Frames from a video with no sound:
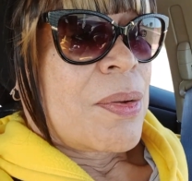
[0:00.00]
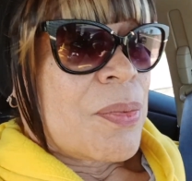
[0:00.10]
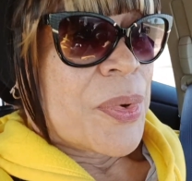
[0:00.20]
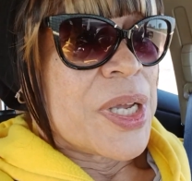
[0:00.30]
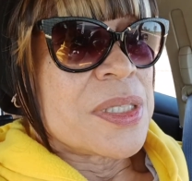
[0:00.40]

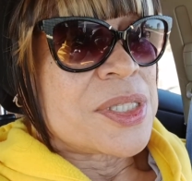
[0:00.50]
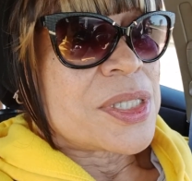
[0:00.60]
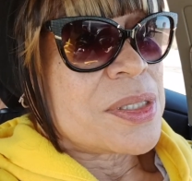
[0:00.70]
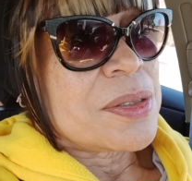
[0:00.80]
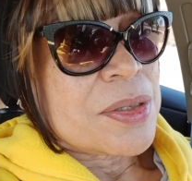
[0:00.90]

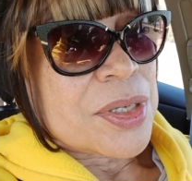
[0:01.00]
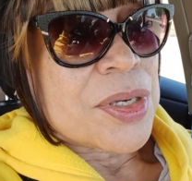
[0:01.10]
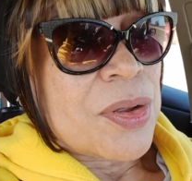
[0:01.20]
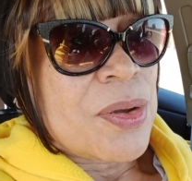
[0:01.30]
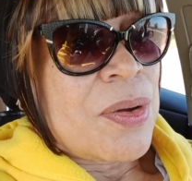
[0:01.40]
Which,
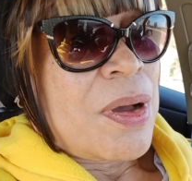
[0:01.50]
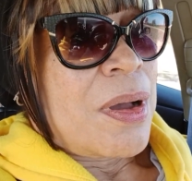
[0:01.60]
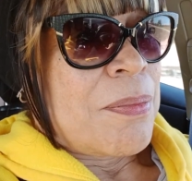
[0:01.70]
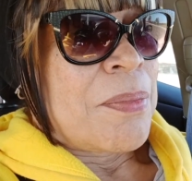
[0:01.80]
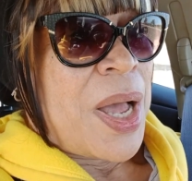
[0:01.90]

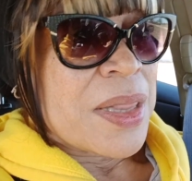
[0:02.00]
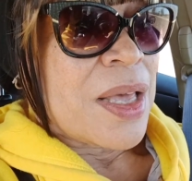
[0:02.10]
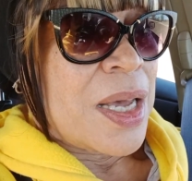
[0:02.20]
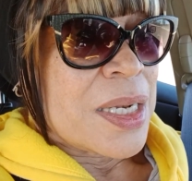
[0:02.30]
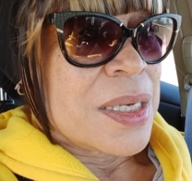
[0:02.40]
my
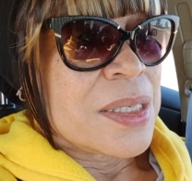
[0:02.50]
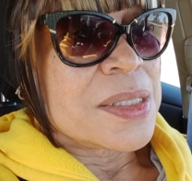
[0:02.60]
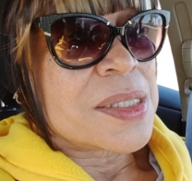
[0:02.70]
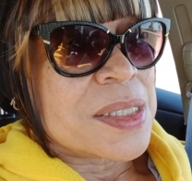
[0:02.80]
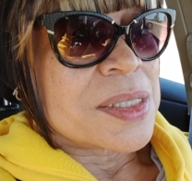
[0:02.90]
thought
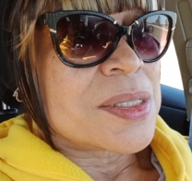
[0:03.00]
is,